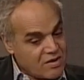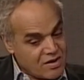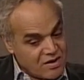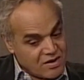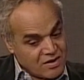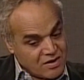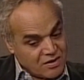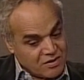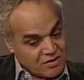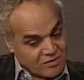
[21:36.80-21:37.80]
uh,
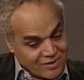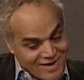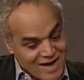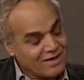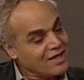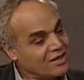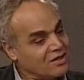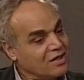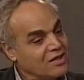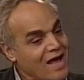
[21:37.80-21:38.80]
create the
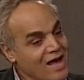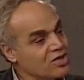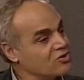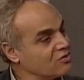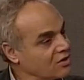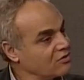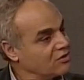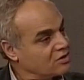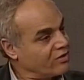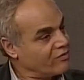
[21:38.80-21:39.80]
uh, attitude and
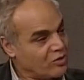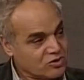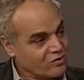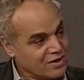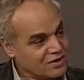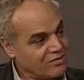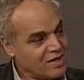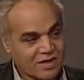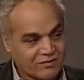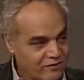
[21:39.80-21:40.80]
condition of most Muslims.
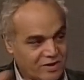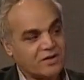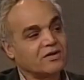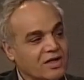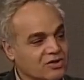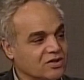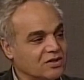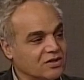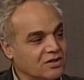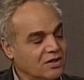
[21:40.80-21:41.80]
They are very
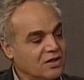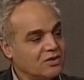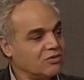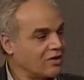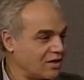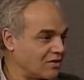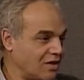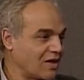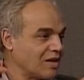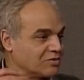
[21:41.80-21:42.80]
reactionary to
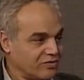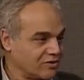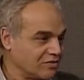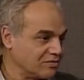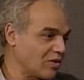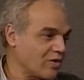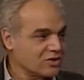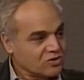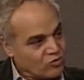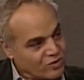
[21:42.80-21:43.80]
anything comes from the
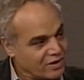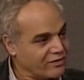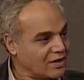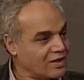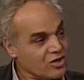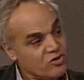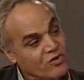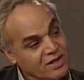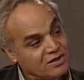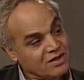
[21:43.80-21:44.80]
West to whatever, any
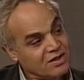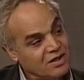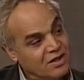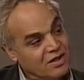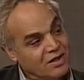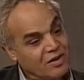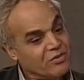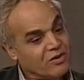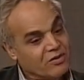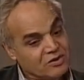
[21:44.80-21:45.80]
new idea, not
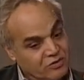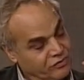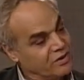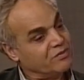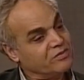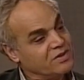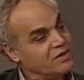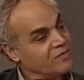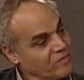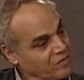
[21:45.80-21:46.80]
because of their
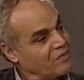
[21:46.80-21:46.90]
being,